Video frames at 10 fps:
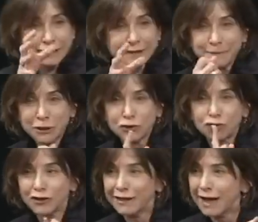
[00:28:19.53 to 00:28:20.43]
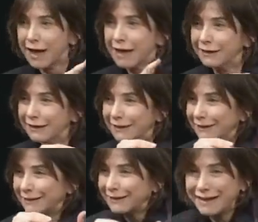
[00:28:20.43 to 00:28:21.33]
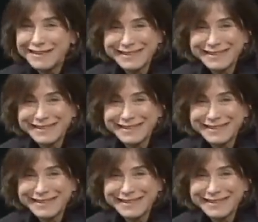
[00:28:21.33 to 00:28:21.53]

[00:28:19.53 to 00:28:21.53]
in the wings, making sure that,